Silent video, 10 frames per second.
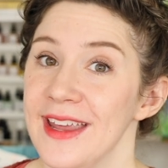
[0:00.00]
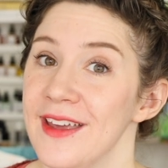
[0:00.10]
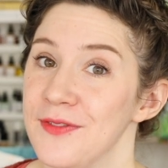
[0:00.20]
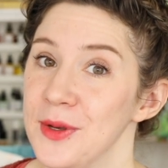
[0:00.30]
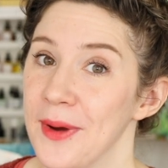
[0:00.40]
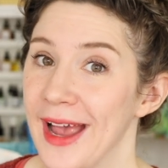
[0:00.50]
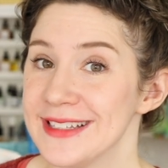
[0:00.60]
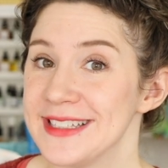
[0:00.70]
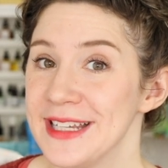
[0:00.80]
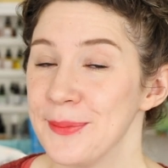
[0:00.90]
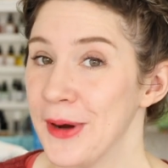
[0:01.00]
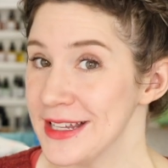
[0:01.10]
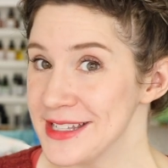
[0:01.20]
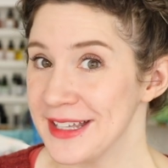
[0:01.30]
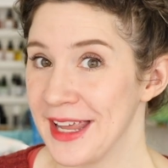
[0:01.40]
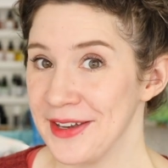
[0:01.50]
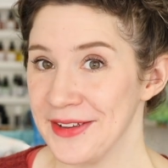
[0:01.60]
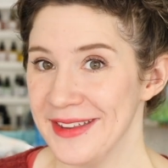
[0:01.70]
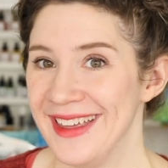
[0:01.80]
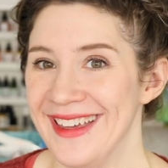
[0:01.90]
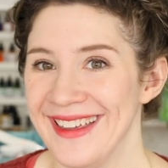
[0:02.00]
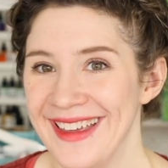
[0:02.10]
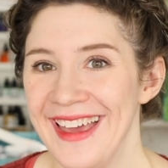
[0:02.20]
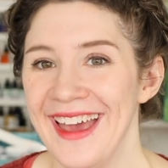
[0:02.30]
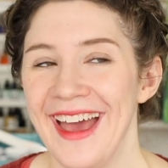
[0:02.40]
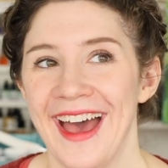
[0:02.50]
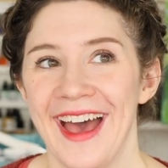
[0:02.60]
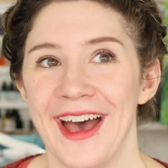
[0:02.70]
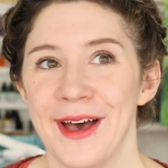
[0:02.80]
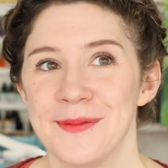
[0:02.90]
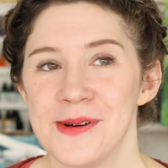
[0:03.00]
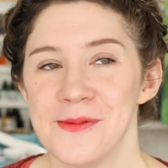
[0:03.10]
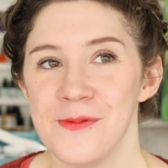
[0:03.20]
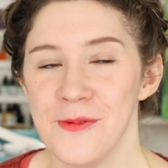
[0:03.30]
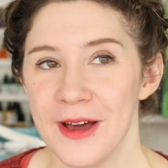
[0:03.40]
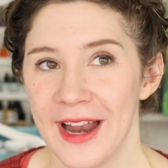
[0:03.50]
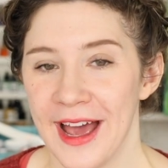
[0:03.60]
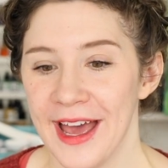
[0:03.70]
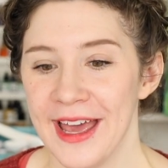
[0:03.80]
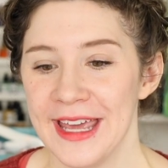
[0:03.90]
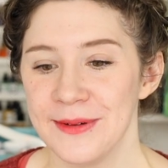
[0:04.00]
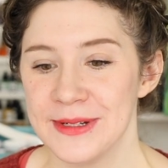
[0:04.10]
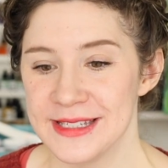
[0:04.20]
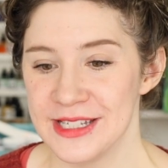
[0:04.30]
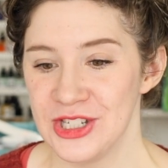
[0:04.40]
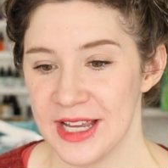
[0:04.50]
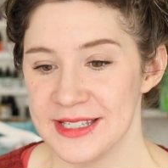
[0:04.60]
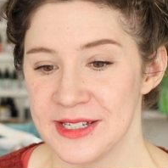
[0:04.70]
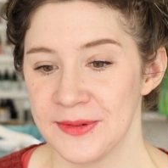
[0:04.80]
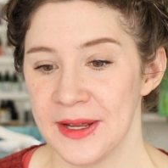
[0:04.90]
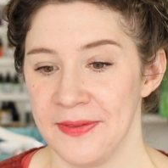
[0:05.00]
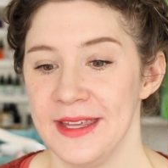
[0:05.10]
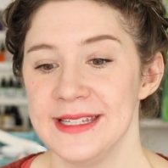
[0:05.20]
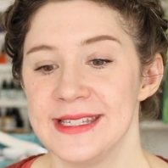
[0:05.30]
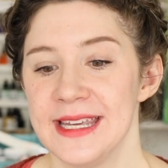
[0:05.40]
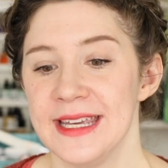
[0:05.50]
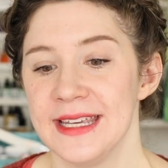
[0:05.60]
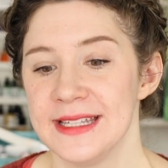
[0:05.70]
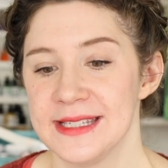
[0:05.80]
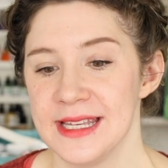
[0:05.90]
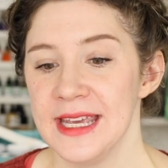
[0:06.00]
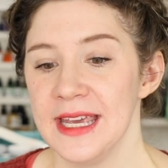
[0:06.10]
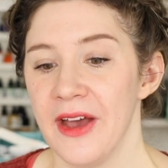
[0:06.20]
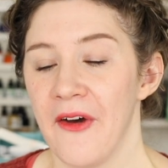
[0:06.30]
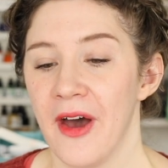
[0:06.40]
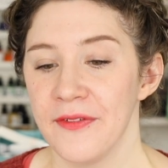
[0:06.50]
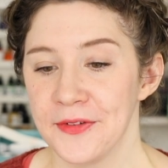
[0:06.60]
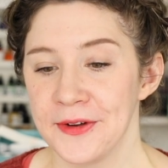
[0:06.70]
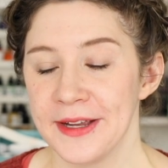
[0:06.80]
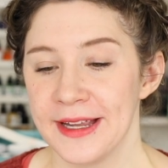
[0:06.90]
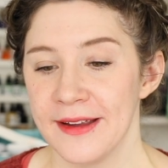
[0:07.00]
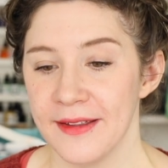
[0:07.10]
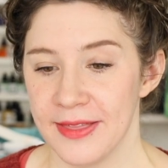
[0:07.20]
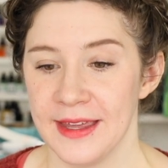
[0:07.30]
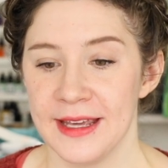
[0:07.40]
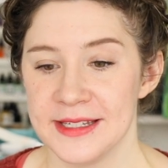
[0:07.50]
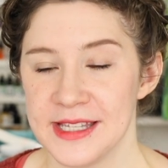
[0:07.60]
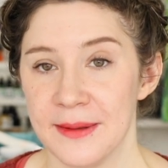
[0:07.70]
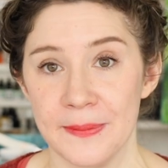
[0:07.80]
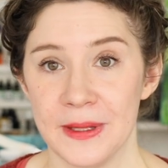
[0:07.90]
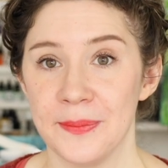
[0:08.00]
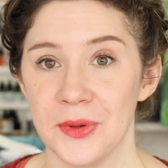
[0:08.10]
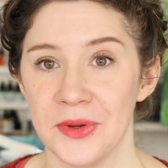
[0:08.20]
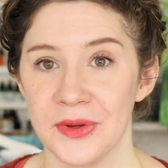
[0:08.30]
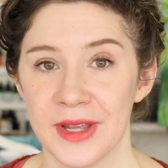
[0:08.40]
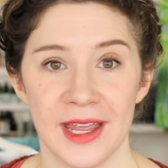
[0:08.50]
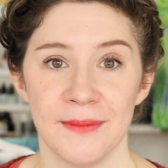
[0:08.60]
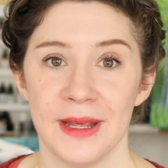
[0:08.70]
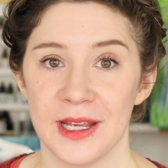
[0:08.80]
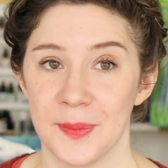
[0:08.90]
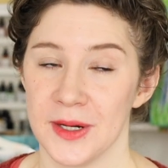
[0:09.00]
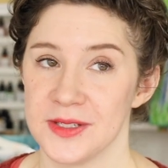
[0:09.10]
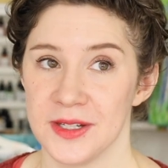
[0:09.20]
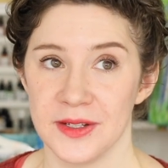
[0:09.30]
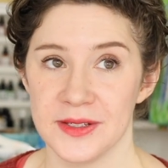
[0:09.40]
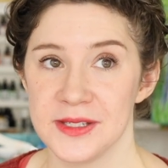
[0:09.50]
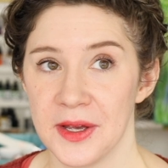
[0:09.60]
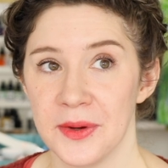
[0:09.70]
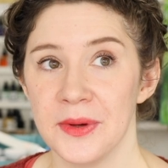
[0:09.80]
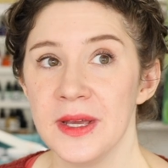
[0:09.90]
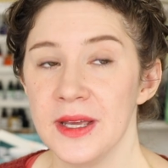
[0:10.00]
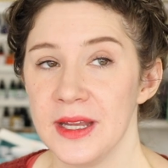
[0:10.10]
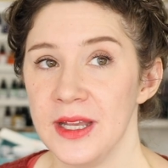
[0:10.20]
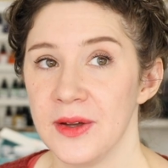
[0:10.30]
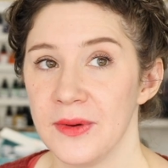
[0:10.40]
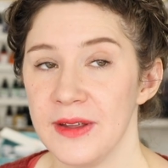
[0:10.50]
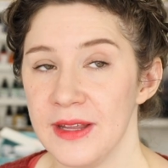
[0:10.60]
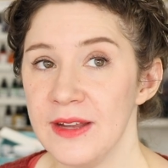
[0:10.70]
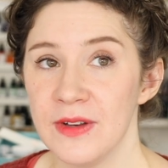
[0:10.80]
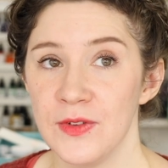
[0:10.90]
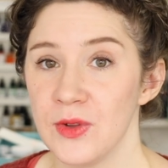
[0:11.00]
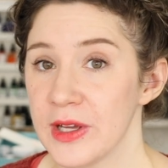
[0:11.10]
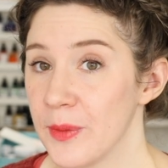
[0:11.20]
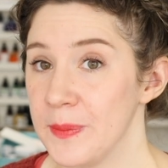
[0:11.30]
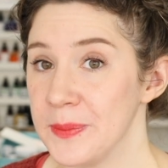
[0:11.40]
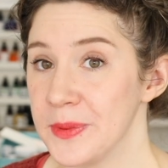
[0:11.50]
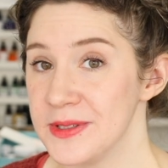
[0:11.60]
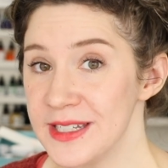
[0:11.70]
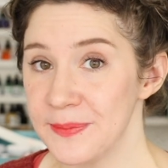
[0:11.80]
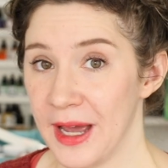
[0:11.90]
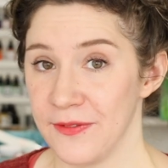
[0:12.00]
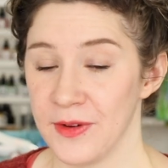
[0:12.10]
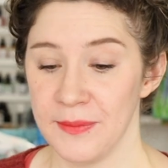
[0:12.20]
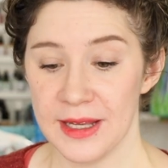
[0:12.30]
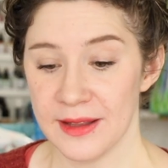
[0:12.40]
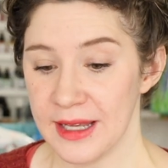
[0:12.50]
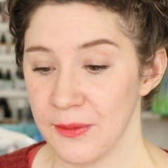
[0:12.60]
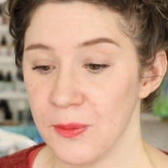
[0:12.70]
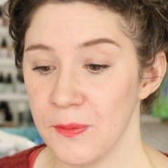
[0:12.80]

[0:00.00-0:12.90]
if you were asking present Kendall, um, what I would suggest around this is offering things that people can make personal. So, you know, even if you look at what people did buy from me, like